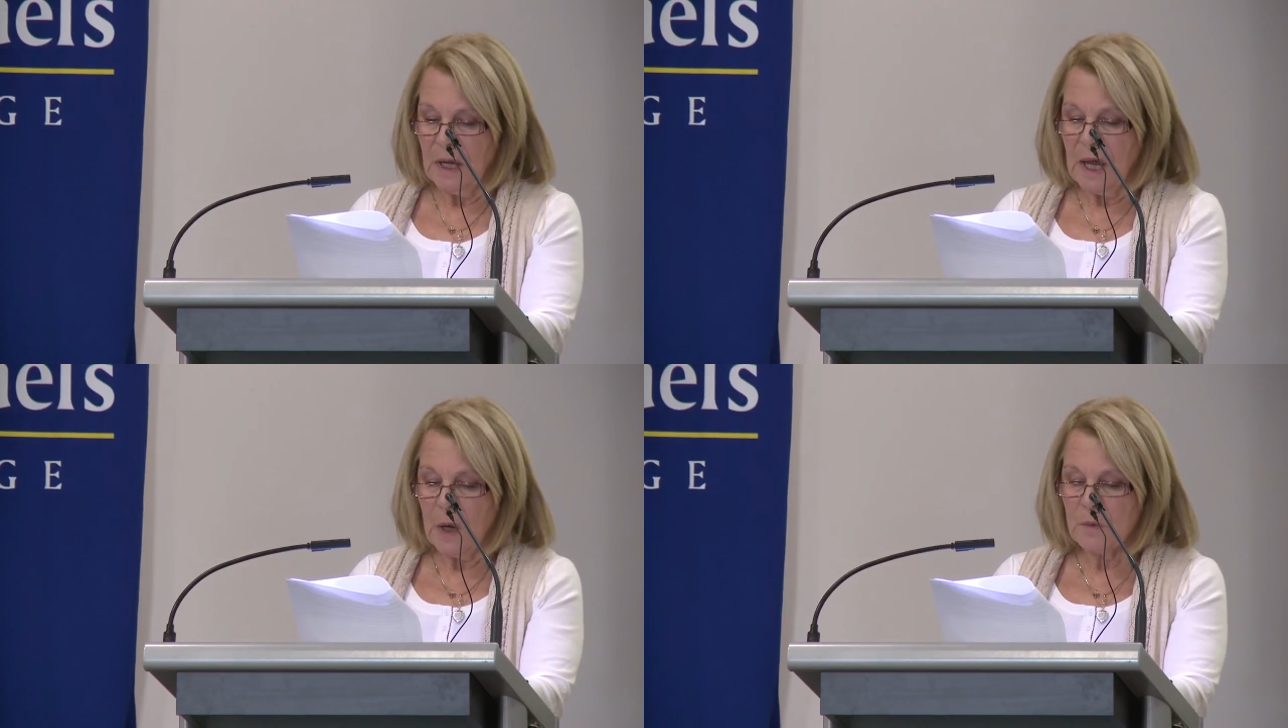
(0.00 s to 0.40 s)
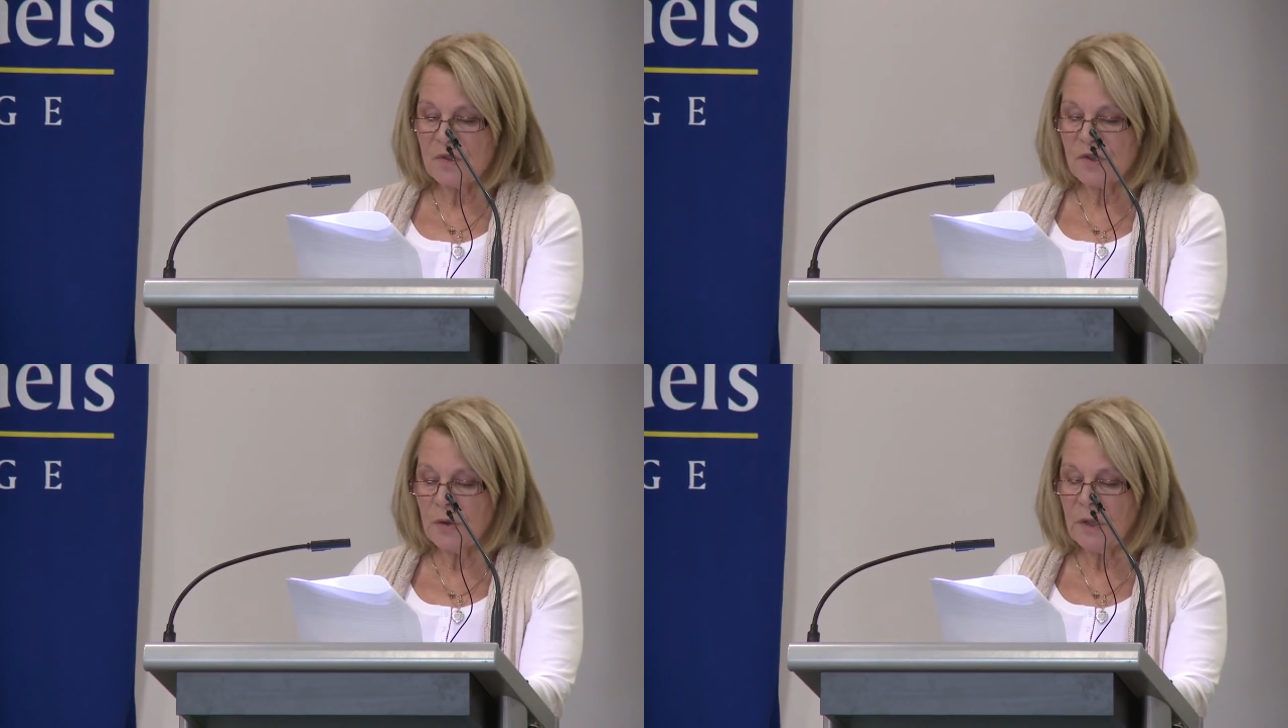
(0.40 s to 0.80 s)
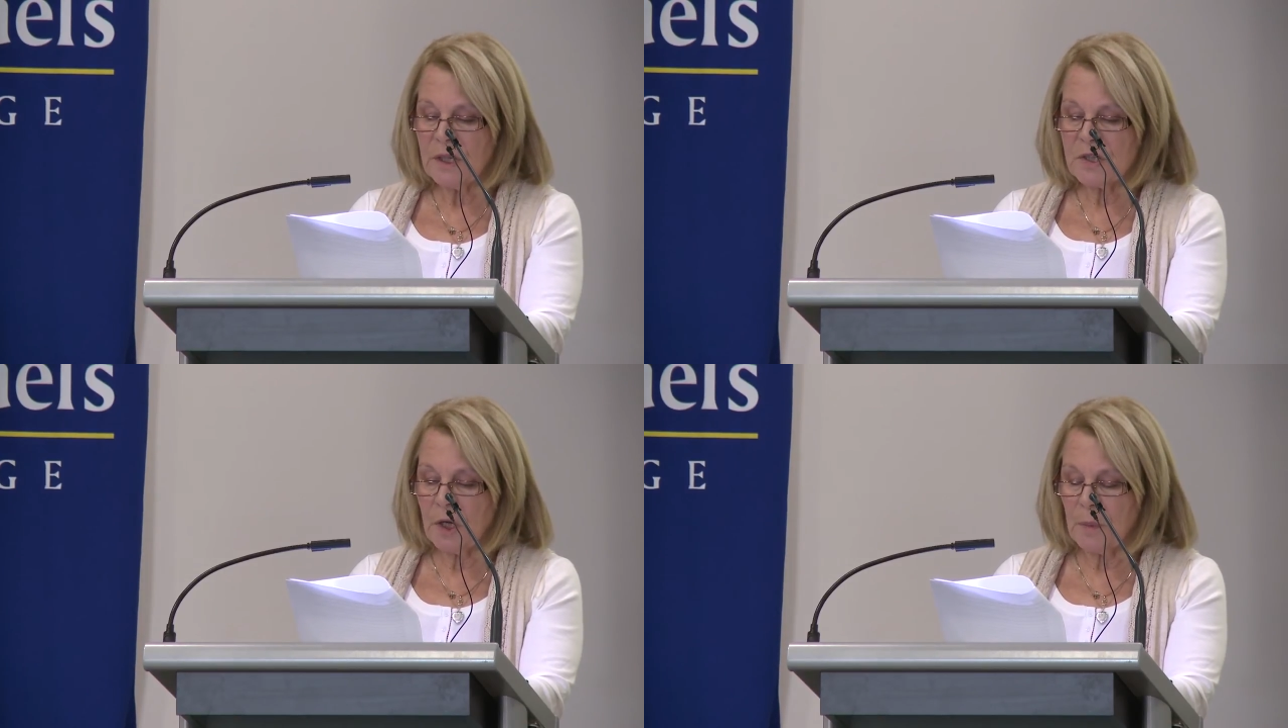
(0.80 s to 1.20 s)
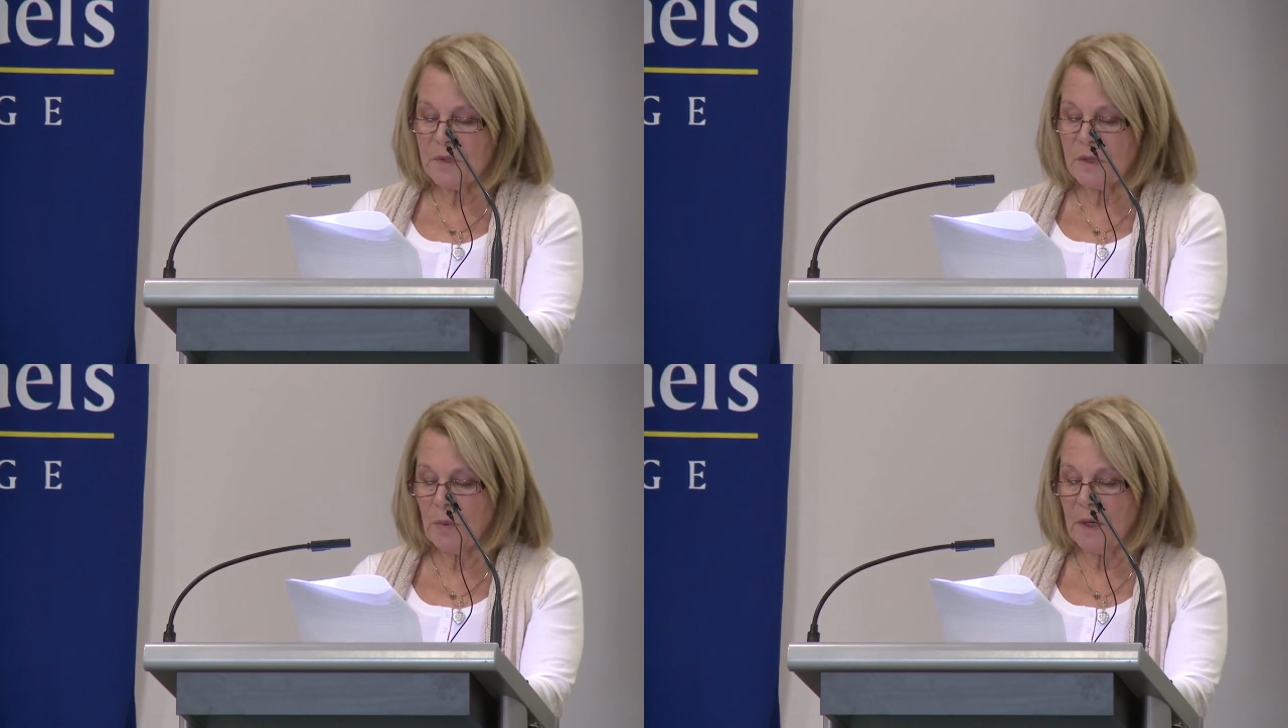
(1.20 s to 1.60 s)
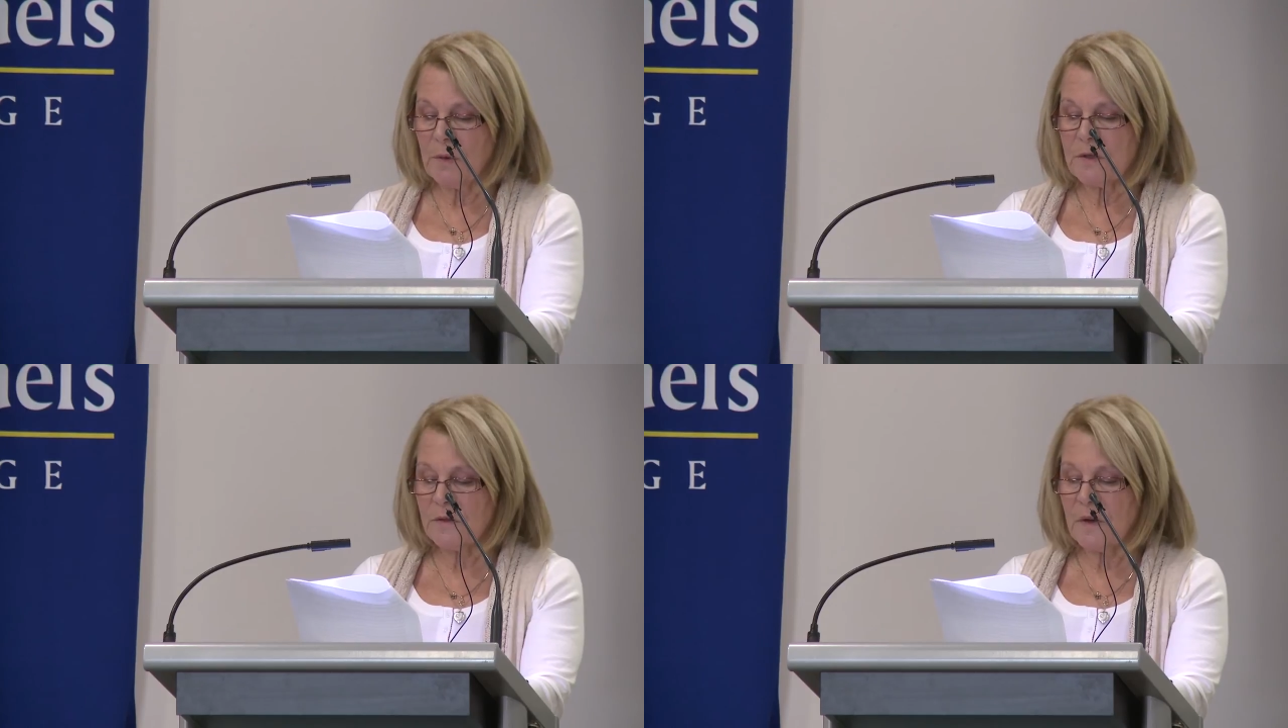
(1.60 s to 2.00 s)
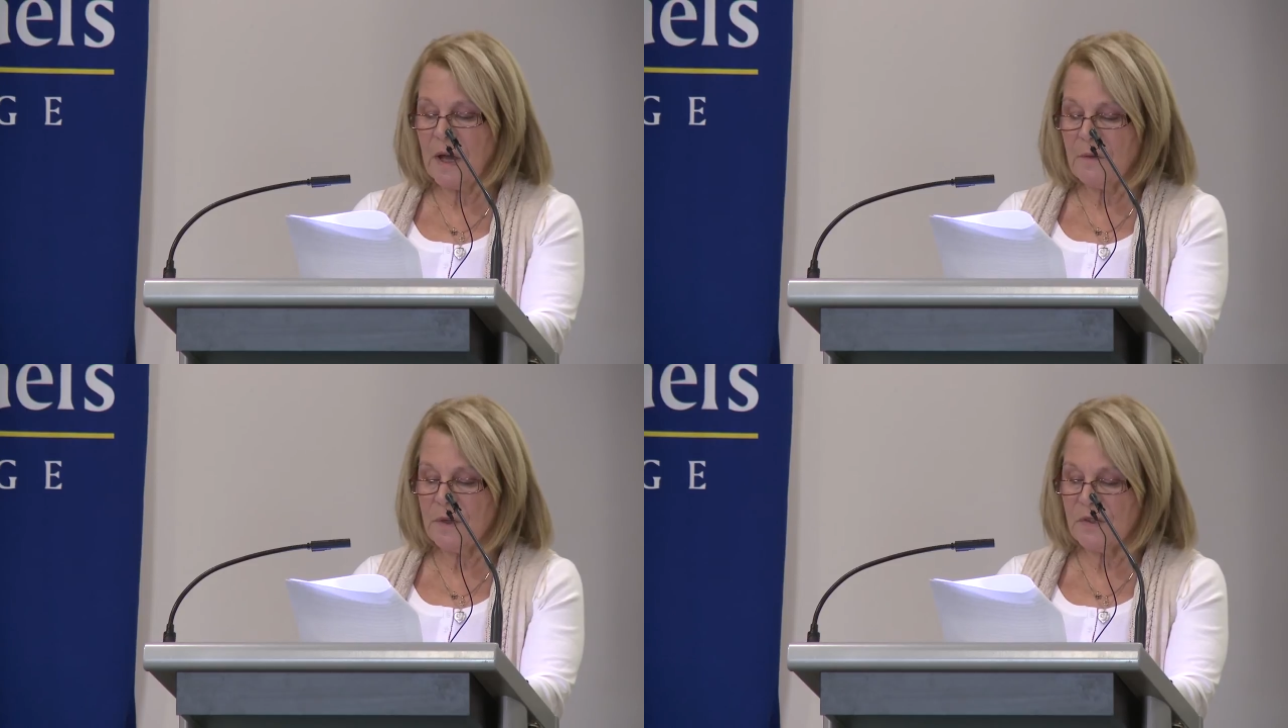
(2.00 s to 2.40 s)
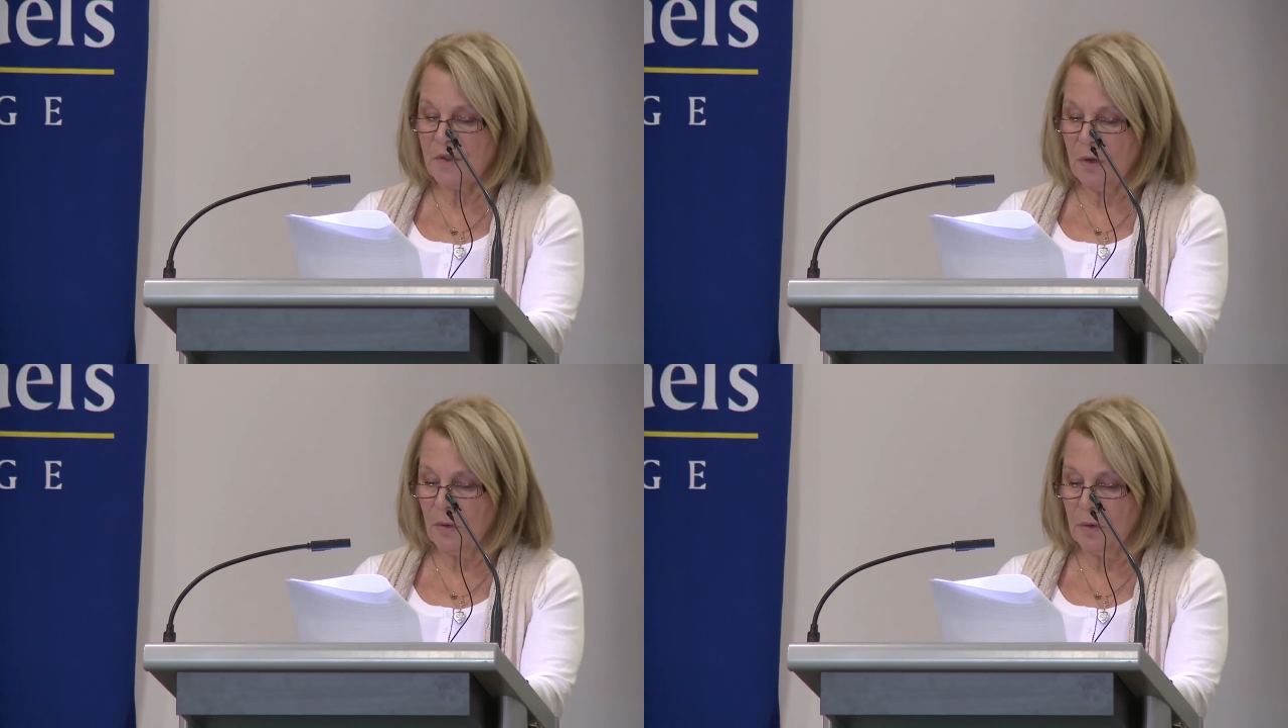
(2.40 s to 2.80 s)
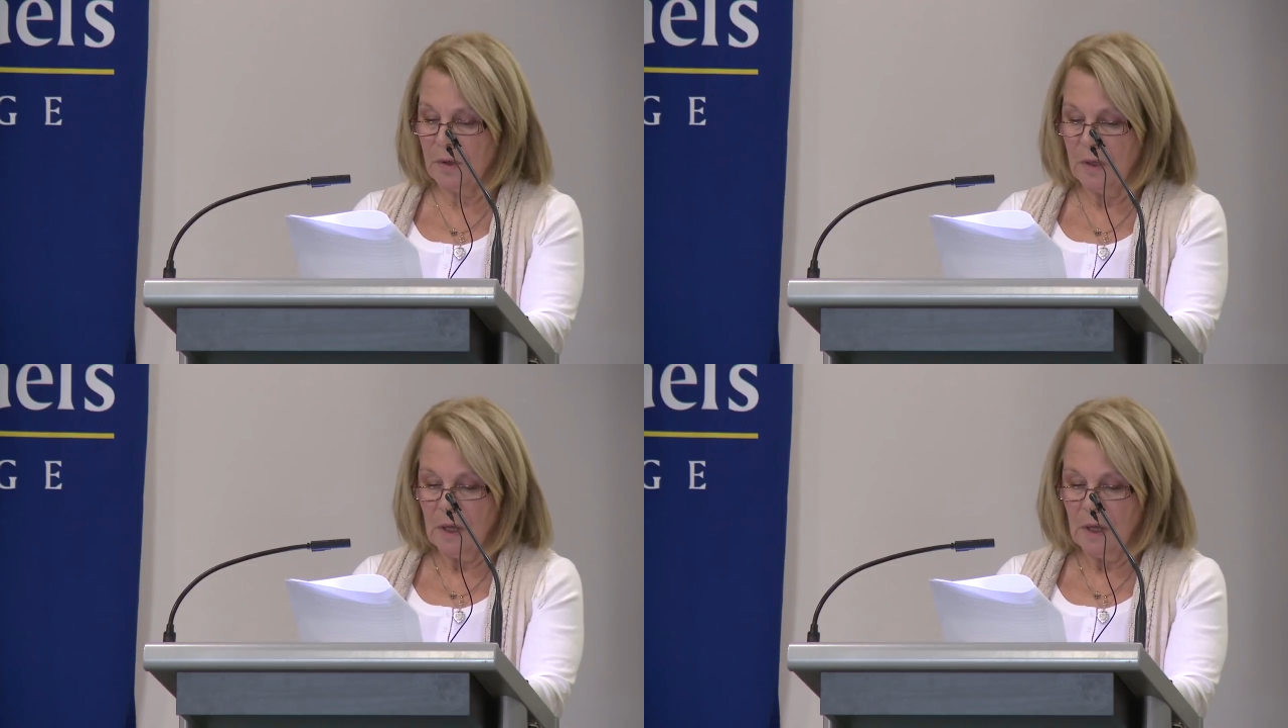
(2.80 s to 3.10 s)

I was duly adopted when I was 5 years old.